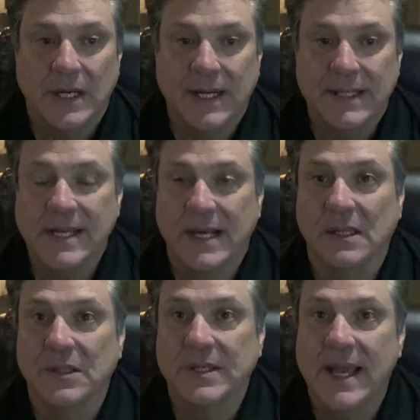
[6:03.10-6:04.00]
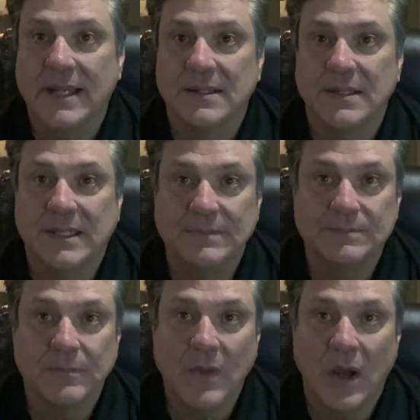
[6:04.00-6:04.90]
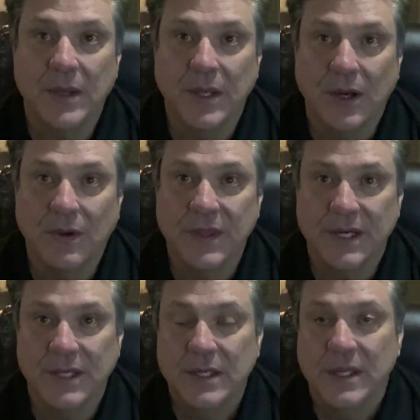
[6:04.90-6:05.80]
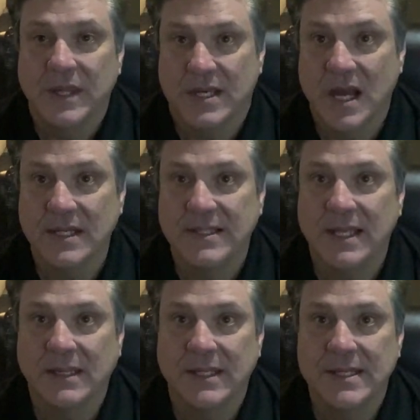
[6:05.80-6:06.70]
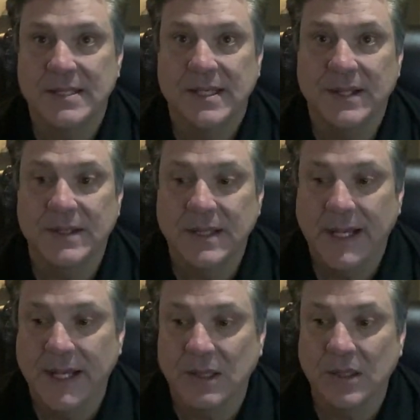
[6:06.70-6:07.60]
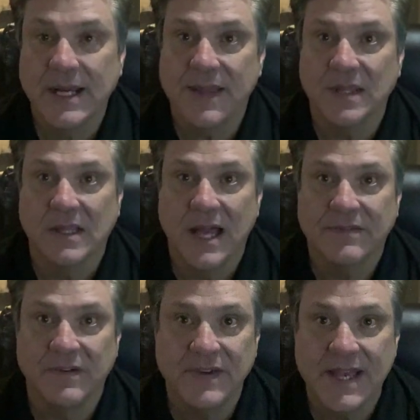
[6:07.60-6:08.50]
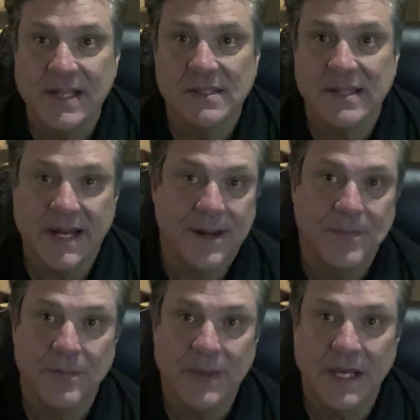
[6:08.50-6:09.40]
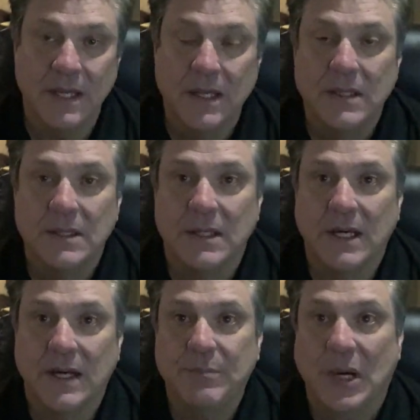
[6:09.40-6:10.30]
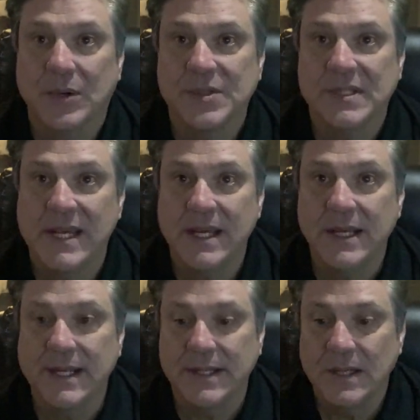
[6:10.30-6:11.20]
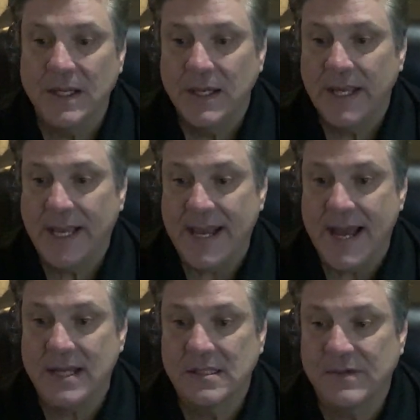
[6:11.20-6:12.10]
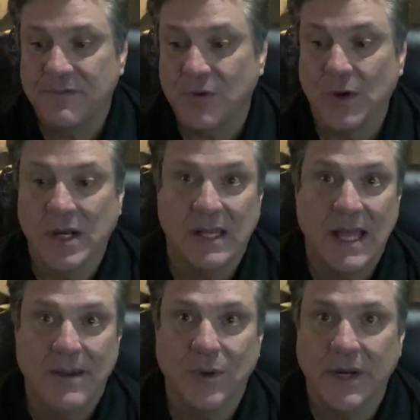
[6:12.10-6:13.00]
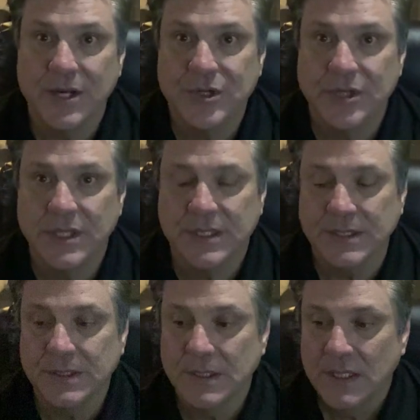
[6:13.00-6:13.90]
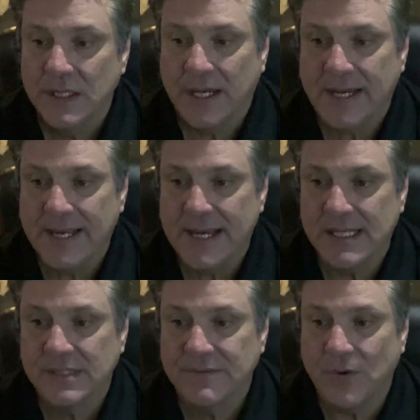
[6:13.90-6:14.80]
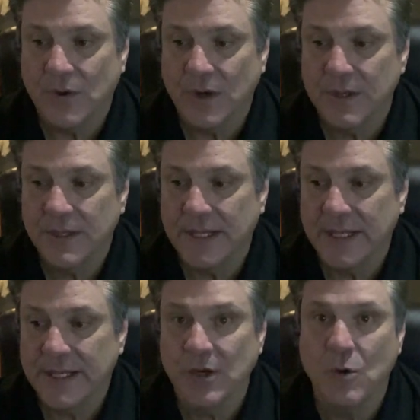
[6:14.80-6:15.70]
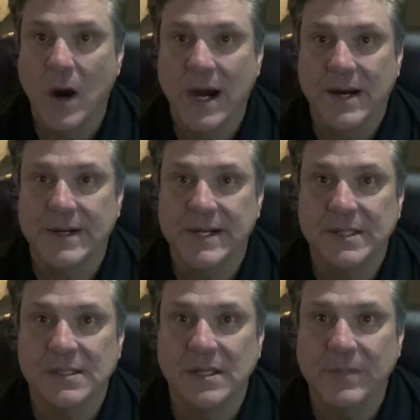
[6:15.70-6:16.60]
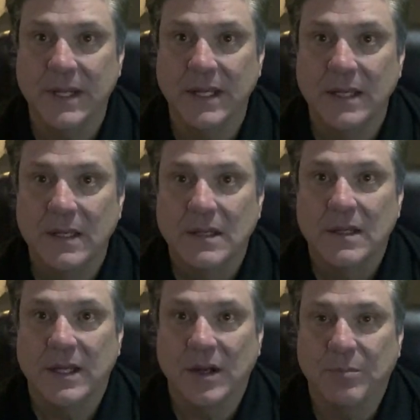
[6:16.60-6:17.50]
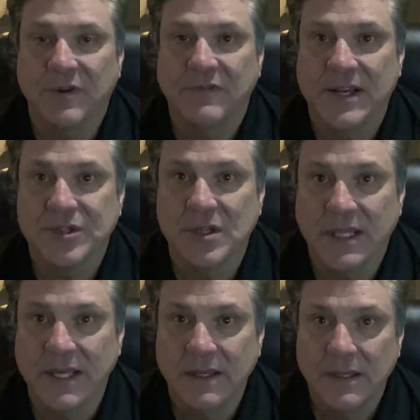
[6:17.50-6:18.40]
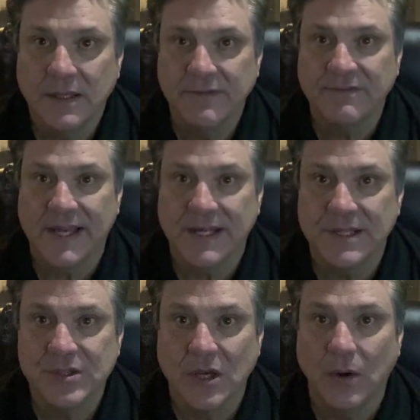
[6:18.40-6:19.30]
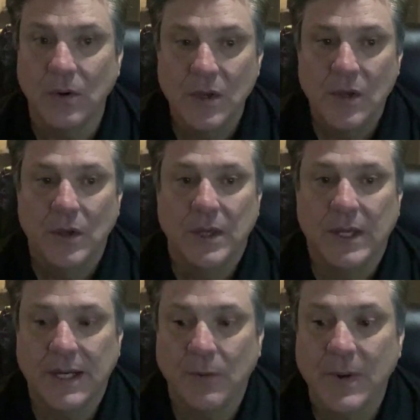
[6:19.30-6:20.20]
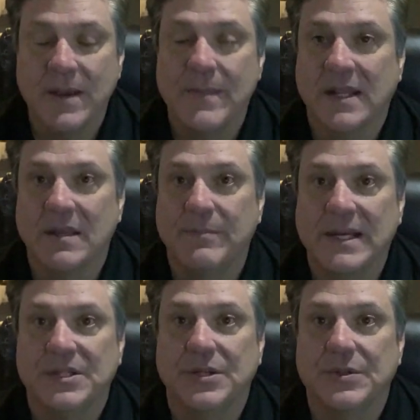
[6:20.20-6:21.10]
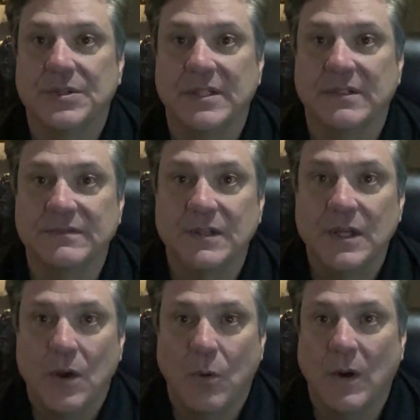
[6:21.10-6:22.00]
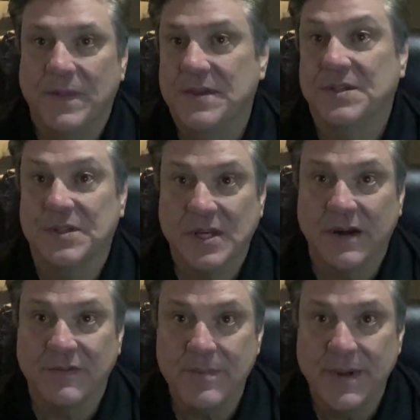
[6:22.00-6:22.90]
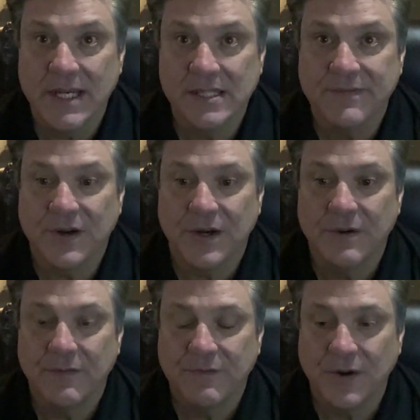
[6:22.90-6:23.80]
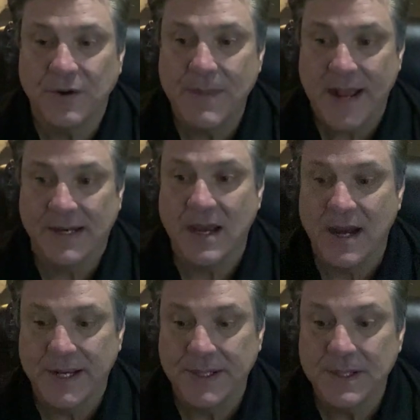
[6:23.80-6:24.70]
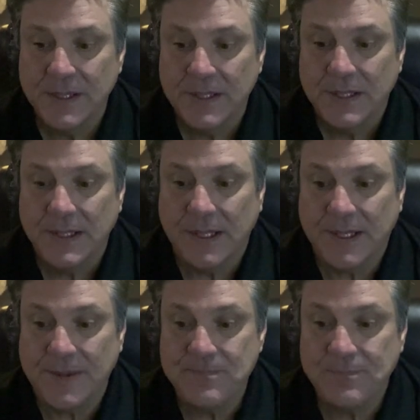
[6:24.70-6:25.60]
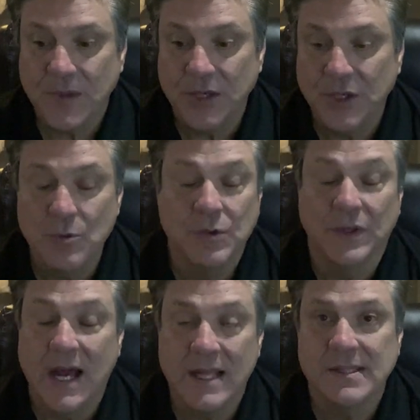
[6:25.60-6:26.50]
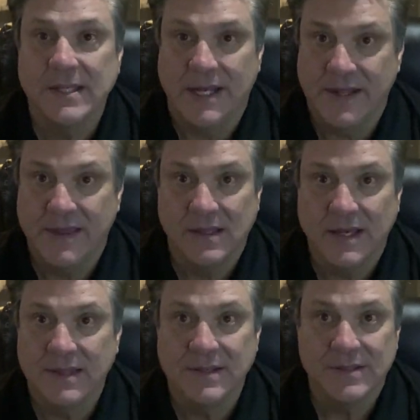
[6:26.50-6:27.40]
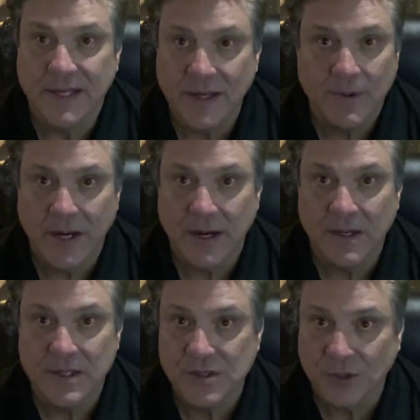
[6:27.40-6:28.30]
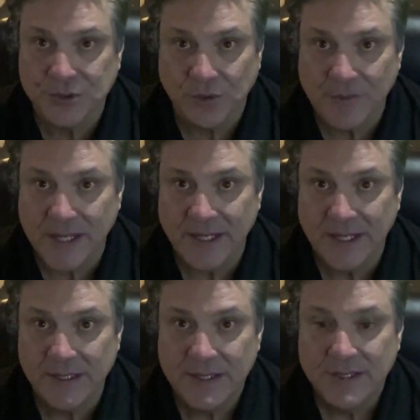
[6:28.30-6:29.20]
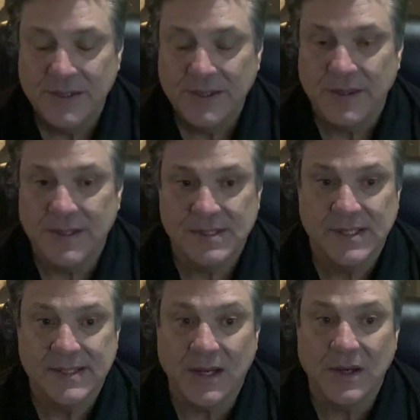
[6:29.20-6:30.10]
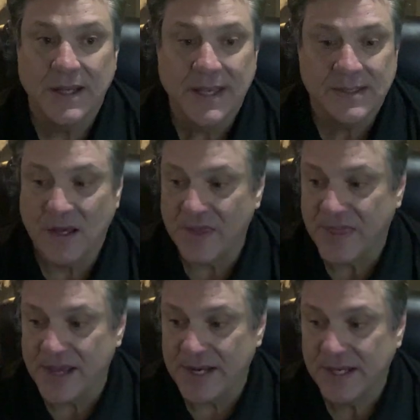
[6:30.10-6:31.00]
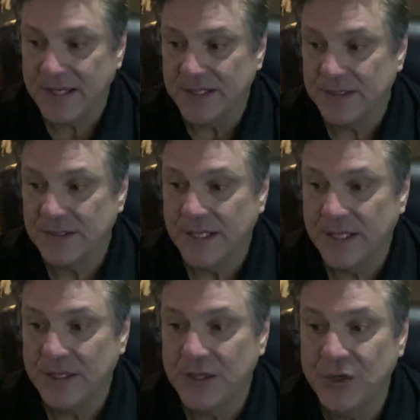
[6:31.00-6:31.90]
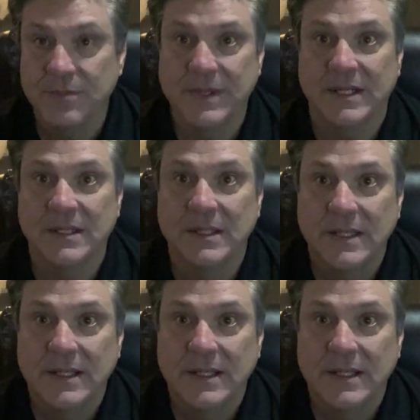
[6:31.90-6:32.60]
uh, take a look at um, you know the, the content list and, and look at the live events that I'm going to be uh, posting and and ask for collaboration and I ask for uh, inquiries to be, you know, professionally uh, vetted so uh, we can make the best use of what this discovery means for, for mankind. Um, you will not see anything like this anywhere on social media. This is as authentic and, and human